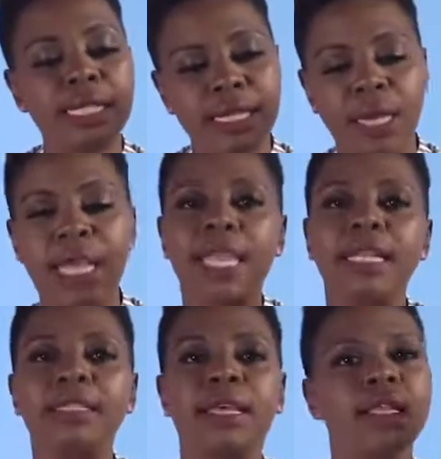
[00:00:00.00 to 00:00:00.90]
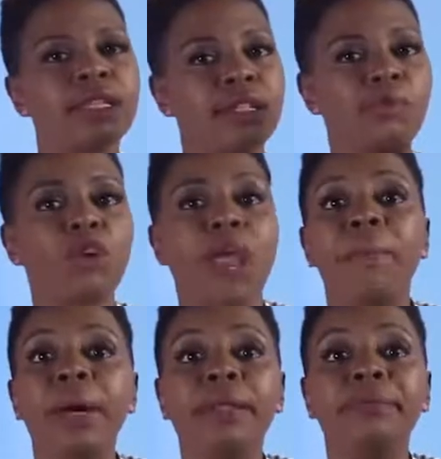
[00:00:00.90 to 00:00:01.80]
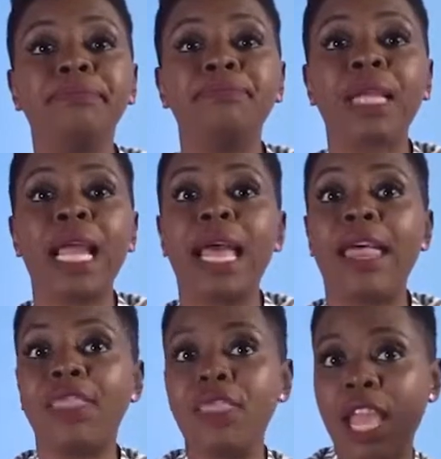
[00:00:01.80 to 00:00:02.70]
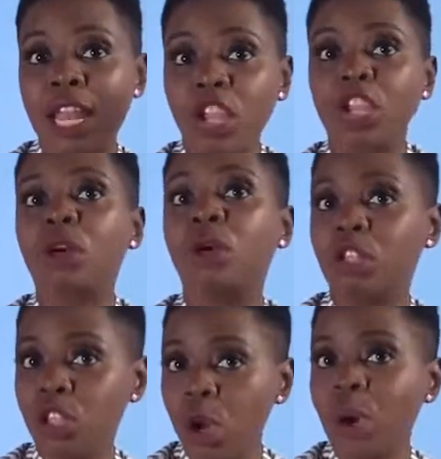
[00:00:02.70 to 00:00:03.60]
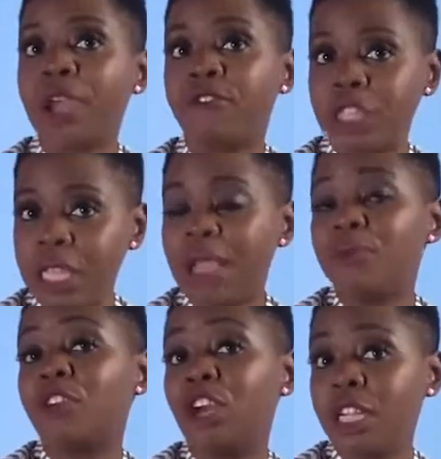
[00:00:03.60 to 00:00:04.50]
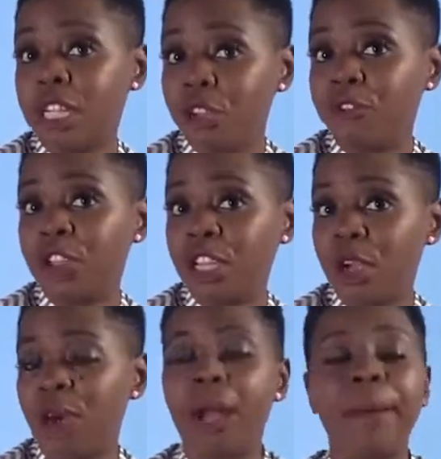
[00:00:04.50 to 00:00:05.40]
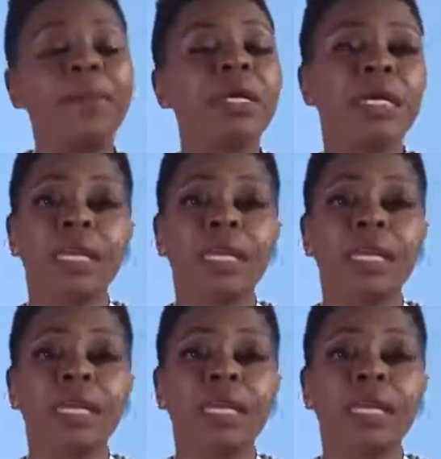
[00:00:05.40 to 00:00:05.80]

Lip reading: to hit the subscribe button and then you'll know every time you've got a new video up